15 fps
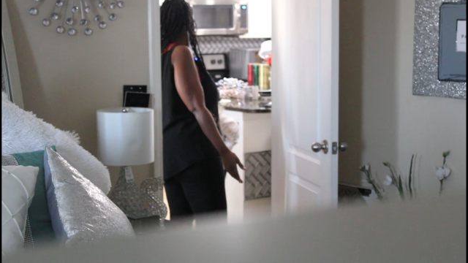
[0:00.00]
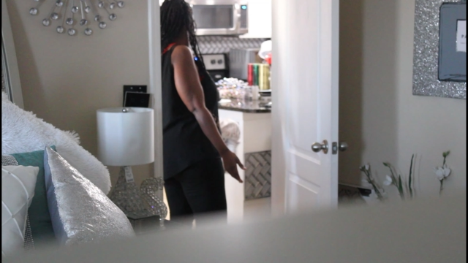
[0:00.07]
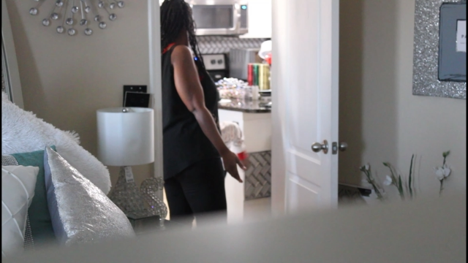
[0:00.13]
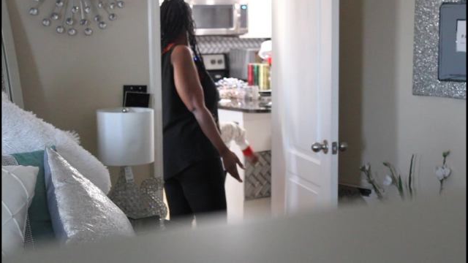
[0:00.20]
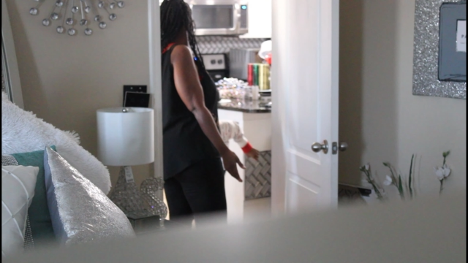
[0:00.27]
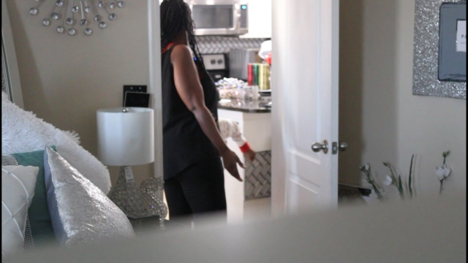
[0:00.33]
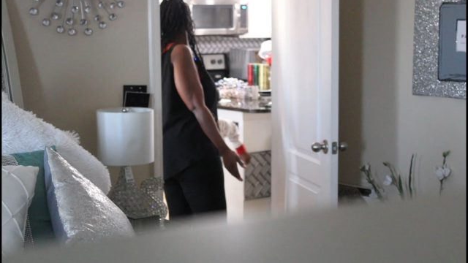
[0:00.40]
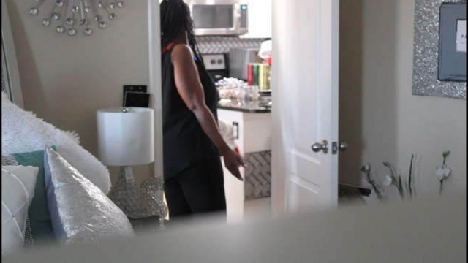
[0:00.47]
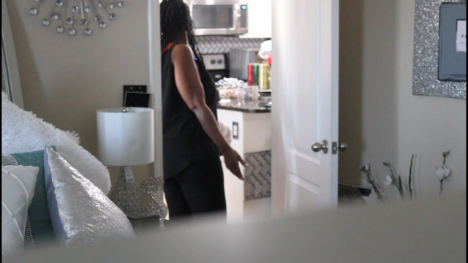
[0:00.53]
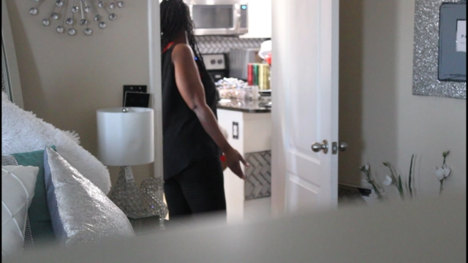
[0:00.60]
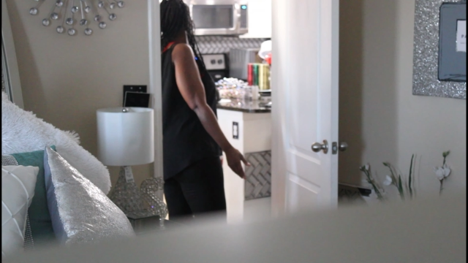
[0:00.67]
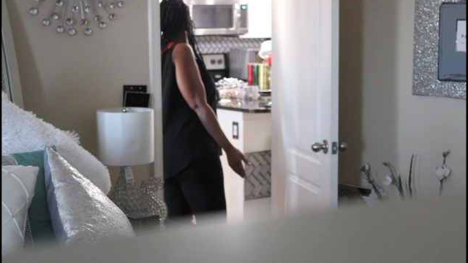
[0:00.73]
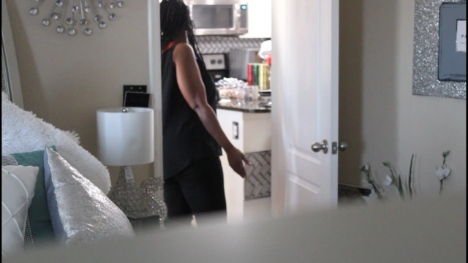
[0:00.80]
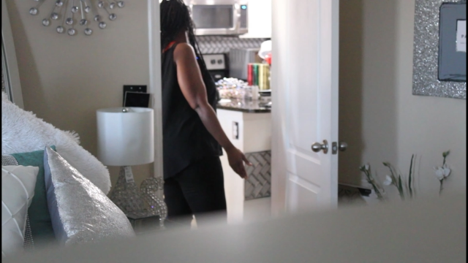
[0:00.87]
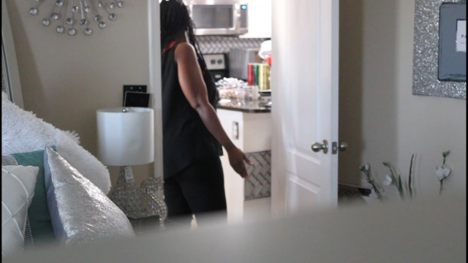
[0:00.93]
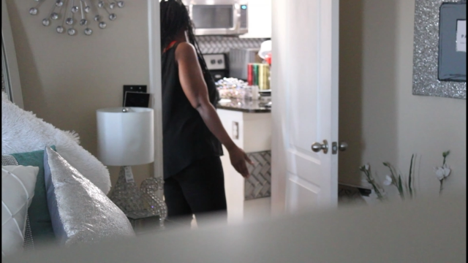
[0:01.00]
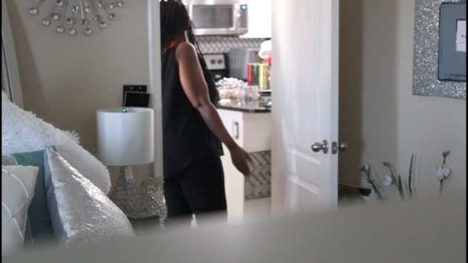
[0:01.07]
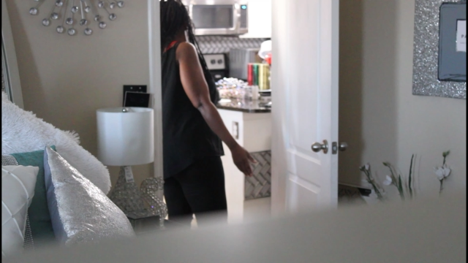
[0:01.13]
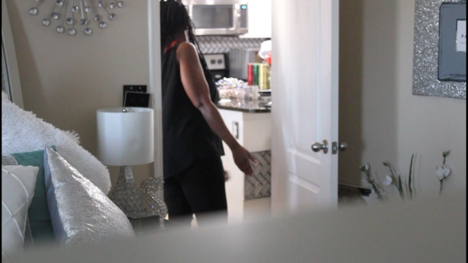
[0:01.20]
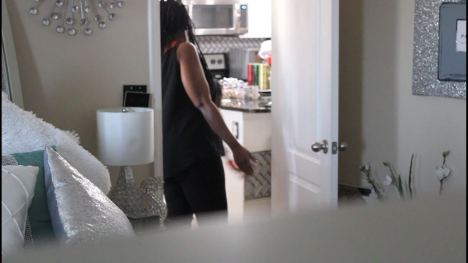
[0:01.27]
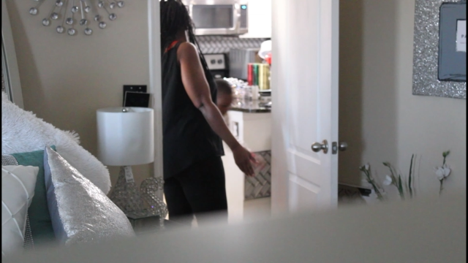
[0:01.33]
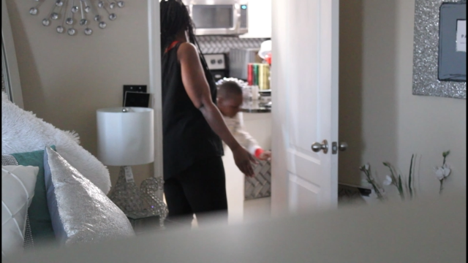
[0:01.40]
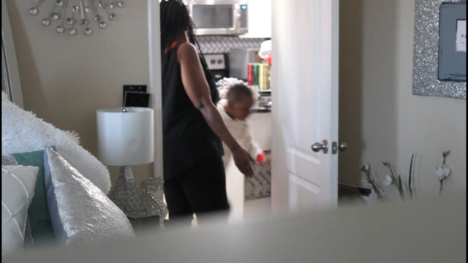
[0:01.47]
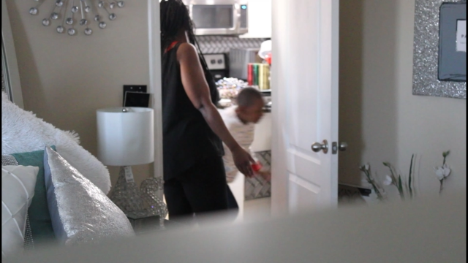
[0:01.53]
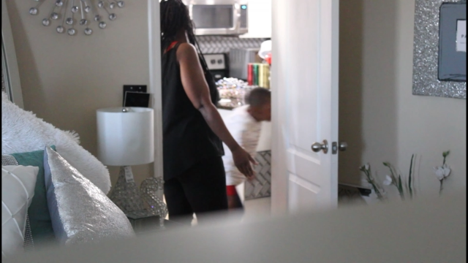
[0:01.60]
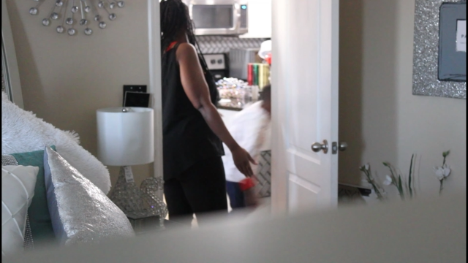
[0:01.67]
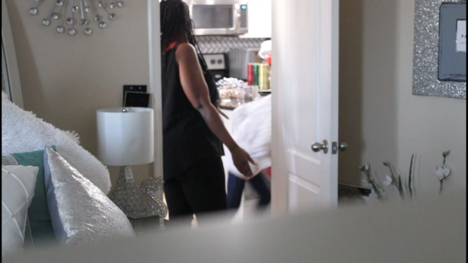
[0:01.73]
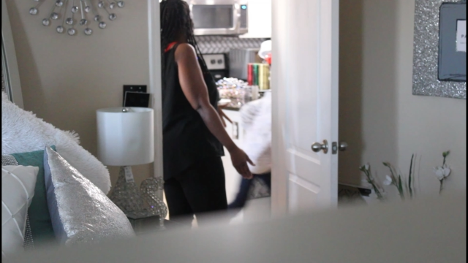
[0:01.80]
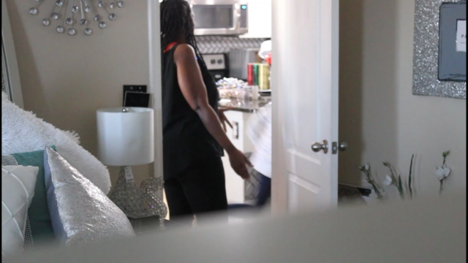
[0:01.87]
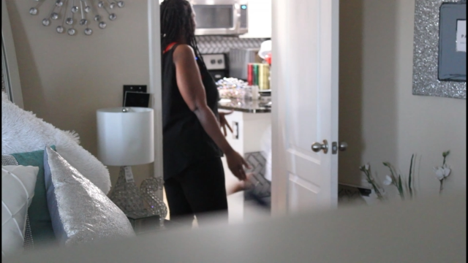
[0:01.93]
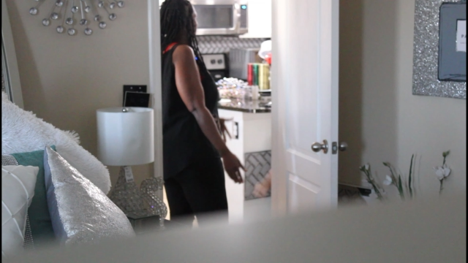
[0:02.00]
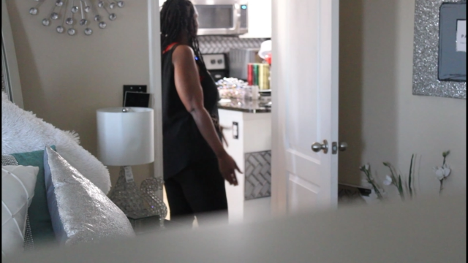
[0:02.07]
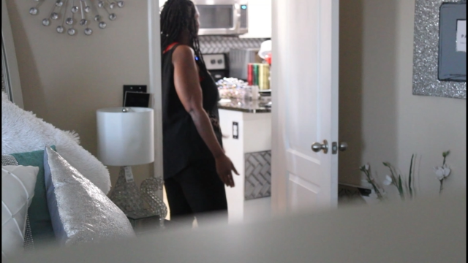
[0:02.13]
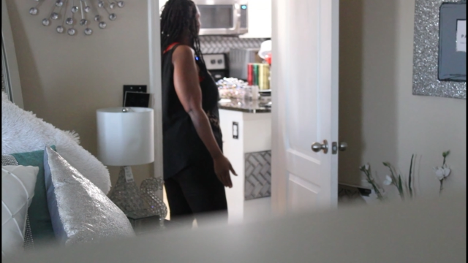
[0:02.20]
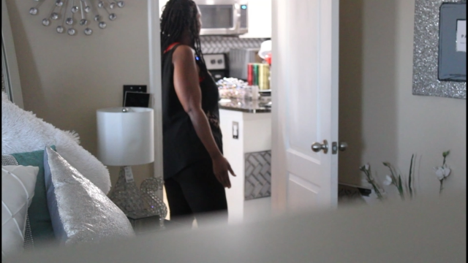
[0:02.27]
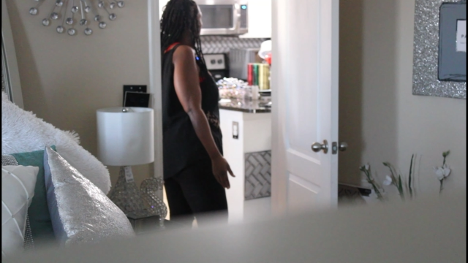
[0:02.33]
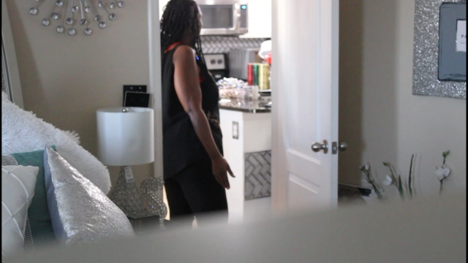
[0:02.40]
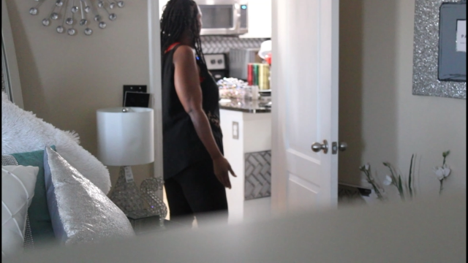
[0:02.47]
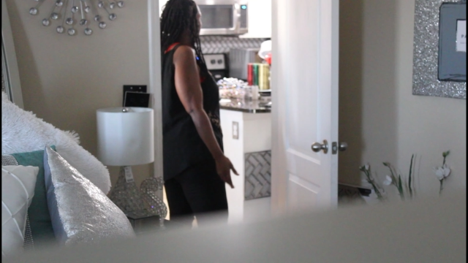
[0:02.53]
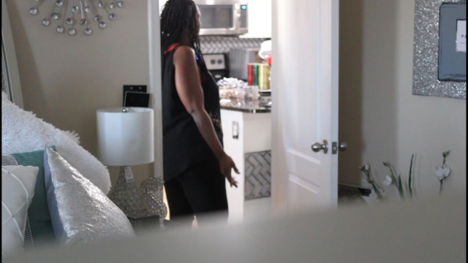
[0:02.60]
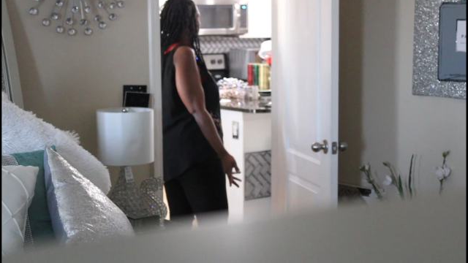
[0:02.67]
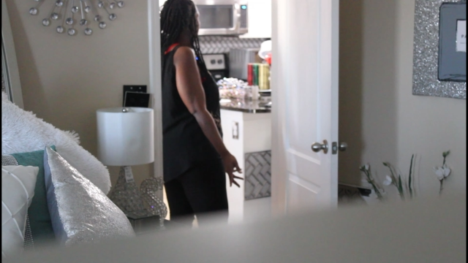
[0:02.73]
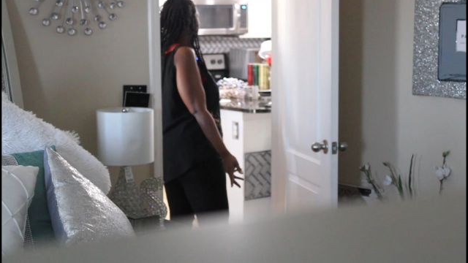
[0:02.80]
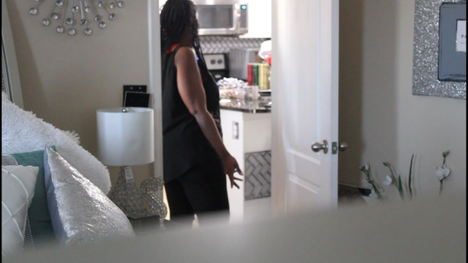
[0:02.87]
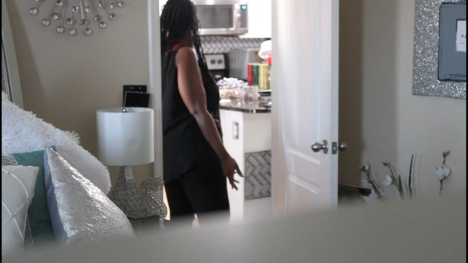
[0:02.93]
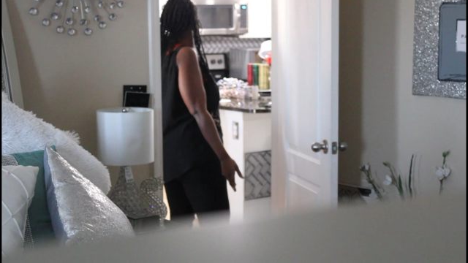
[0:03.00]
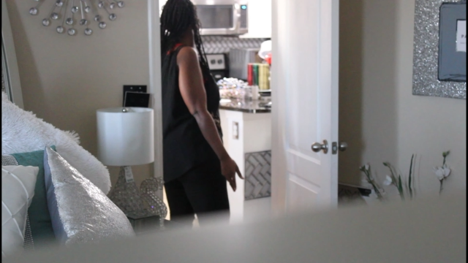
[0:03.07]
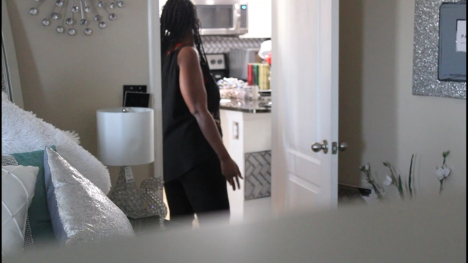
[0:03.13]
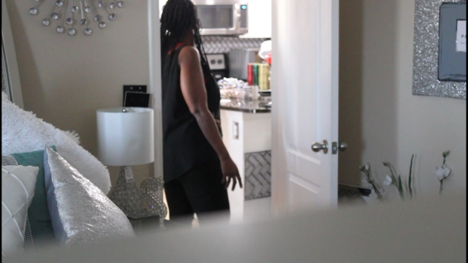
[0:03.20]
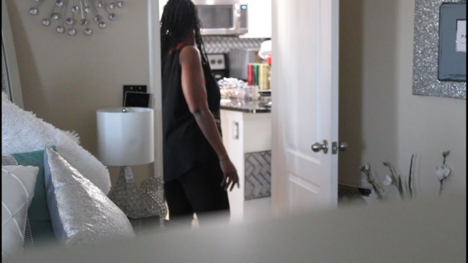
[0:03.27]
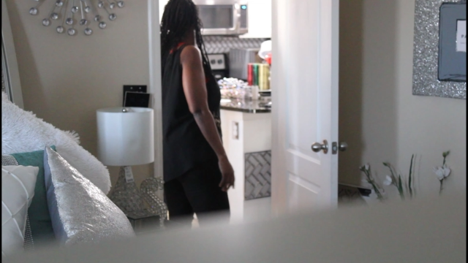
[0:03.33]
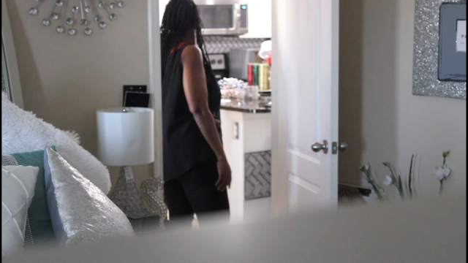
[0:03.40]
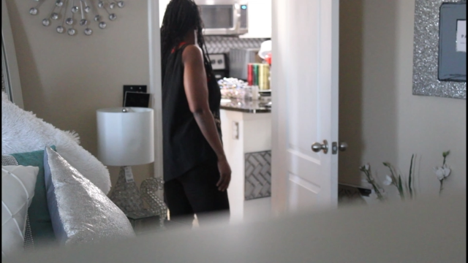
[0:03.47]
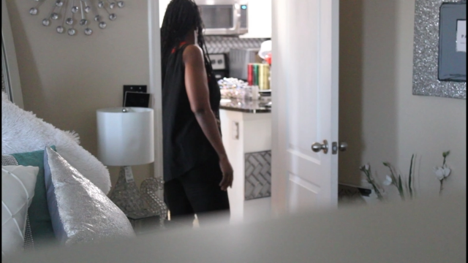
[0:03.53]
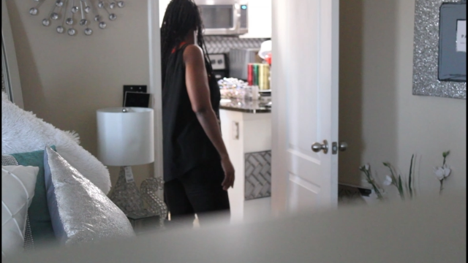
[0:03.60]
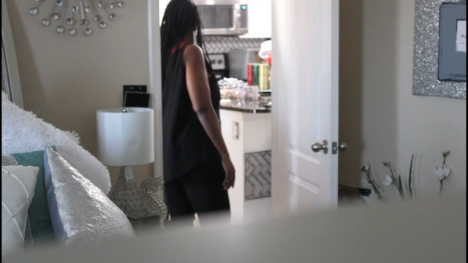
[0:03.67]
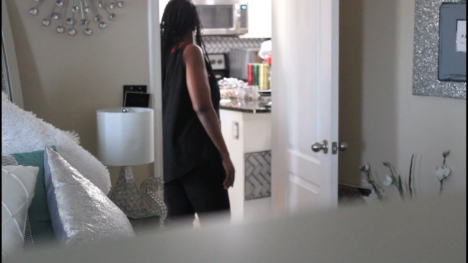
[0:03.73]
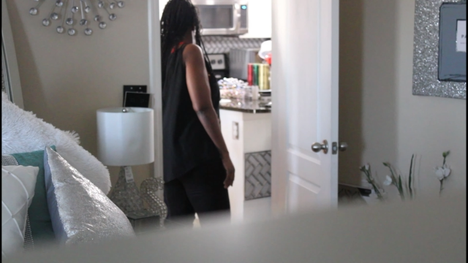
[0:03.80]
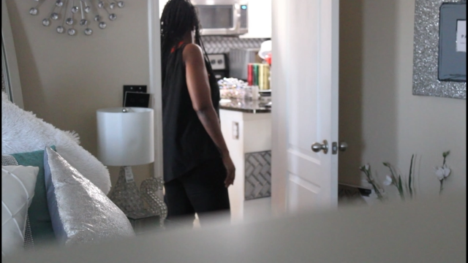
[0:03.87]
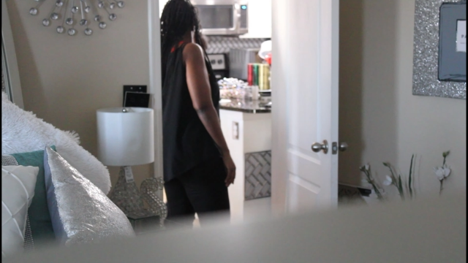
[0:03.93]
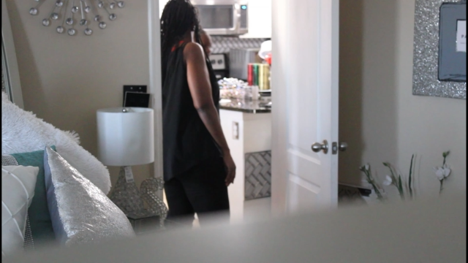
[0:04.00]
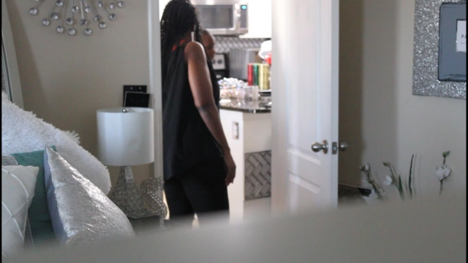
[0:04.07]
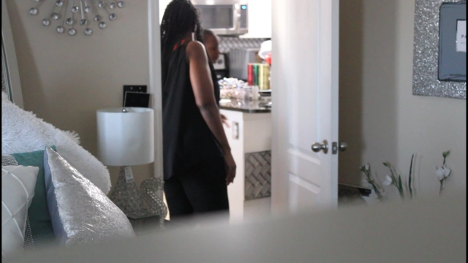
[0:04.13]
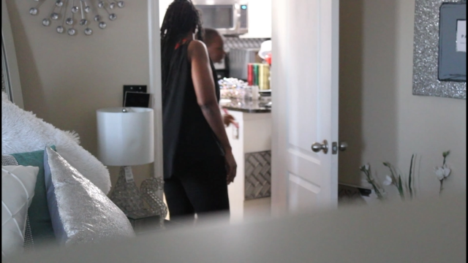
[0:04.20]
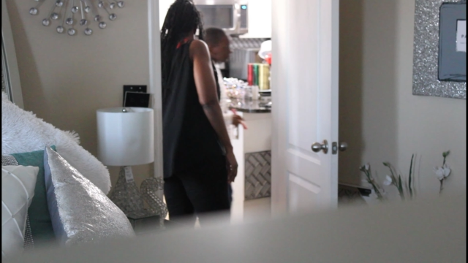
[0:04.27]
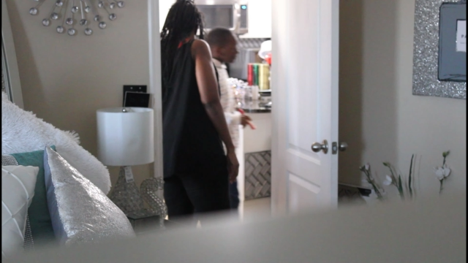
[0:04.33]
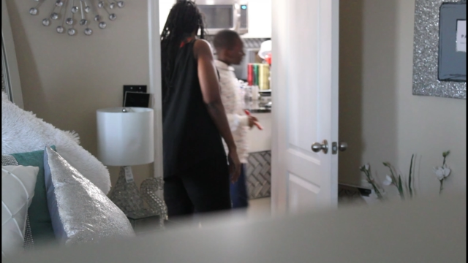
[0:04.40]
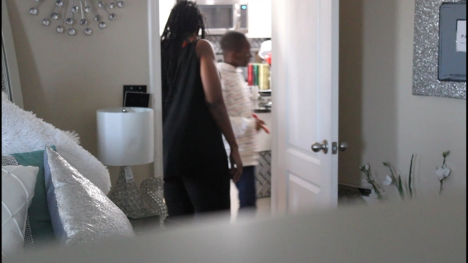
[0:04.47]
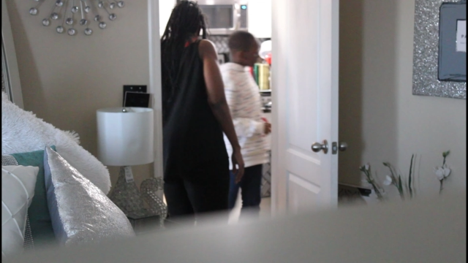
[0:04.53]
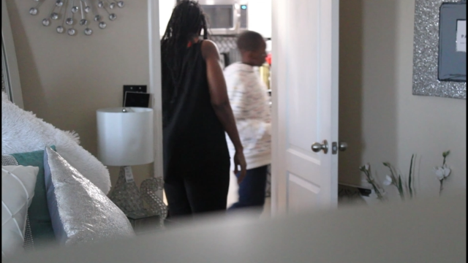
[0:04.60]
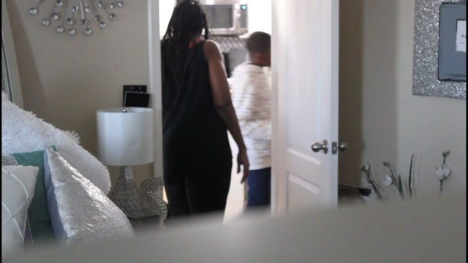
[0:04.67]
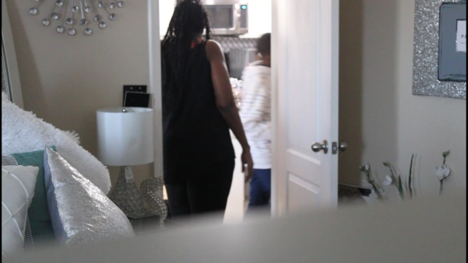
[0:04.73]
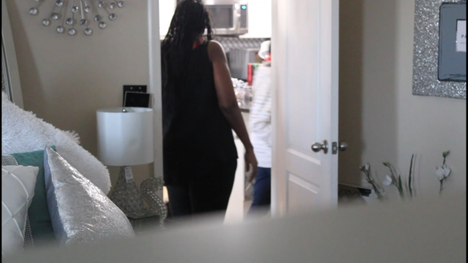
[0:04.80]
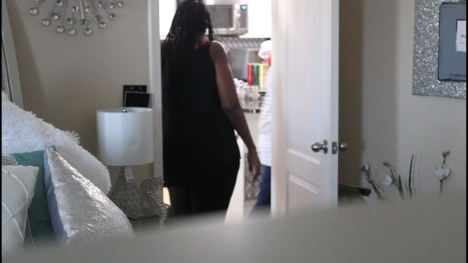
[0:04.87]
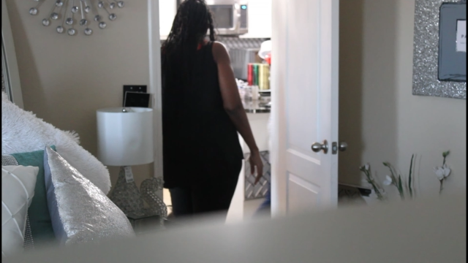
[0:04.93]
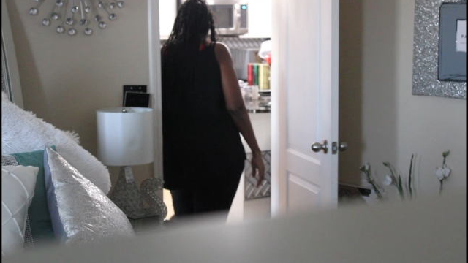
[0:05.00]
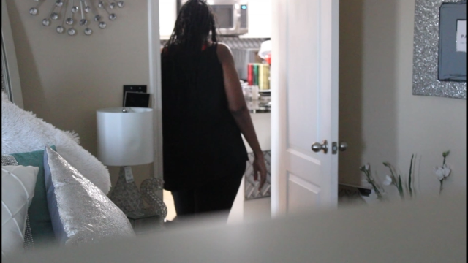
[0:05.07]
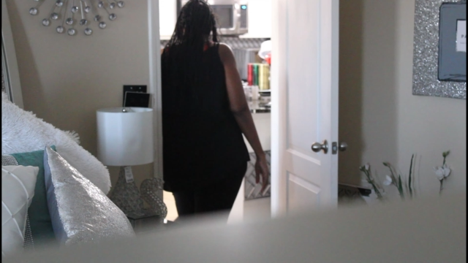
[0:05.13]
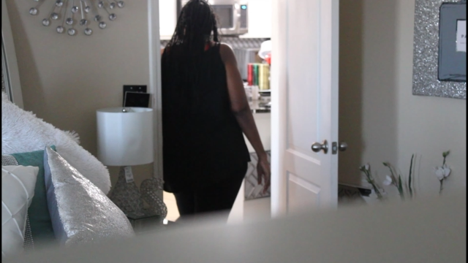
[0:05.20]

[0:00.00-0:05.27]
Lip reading: No face is visible, so there are no lips to read.